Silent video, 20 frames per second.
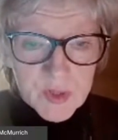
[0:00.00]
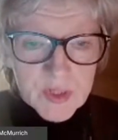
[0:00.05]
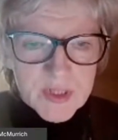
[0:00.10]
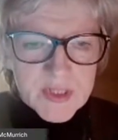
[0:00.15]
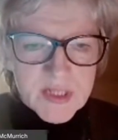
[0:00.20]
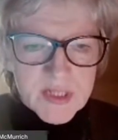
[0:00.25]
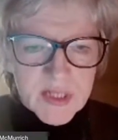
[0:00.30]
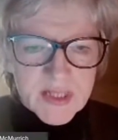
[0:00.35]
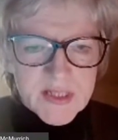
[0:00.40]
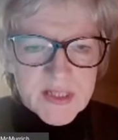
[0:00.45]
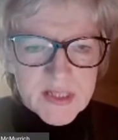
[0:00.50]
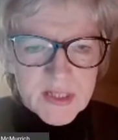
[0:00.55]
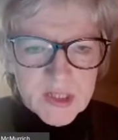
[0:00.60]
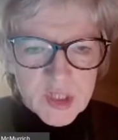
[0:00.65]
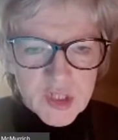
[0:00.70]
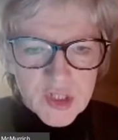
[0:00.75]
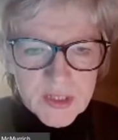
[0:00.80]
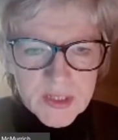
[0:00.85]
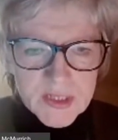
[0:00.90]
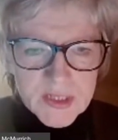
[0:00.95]
community
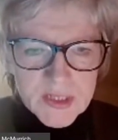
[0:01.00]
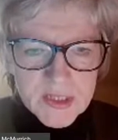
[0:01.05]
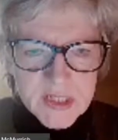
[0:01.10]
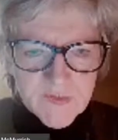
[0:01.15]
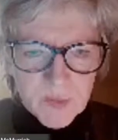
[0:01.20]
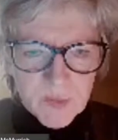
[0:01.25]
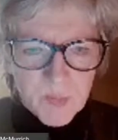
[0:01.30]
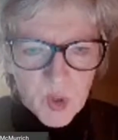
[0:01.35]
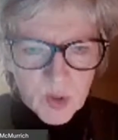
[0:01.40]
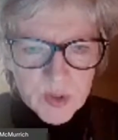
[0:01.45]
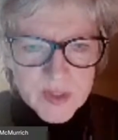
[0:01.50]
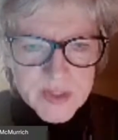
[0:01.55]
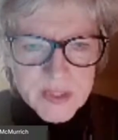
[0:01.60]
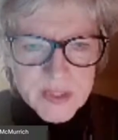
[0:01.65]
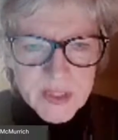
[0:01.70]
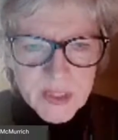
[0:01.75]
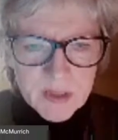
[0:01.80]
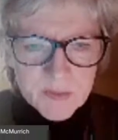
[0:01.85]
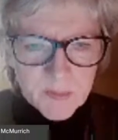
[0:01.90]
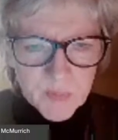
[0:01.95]
asset transfer
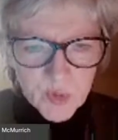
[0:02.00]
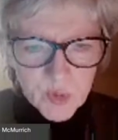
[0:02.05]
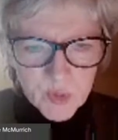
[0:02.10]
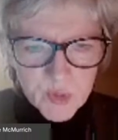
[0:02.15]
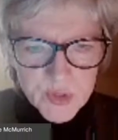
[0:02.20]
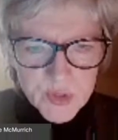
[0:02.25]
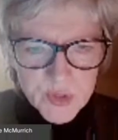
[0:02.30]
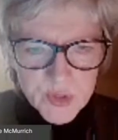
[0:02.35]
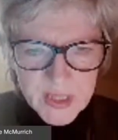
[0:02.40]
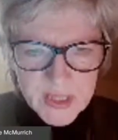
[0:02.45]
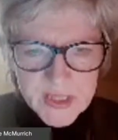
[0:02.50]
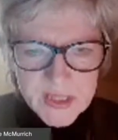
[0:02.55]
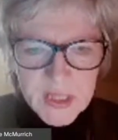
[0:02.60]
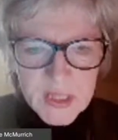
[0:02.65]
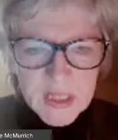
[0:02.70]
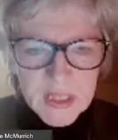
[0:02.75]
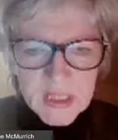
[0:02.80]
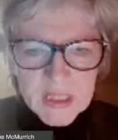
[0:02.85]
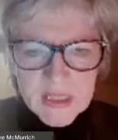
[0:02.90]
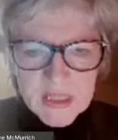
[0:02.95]
policy and
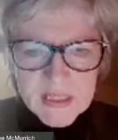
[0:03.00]
process,